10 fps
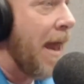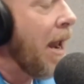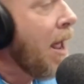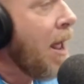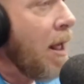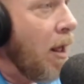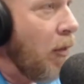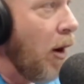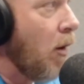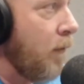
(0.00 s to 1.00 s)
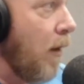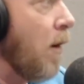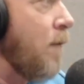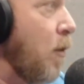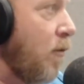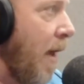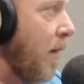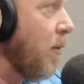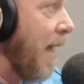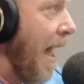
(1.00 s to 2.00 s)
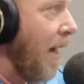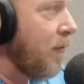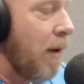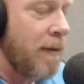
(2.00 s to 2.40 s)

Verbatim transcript: And there are very few sacred cows, right?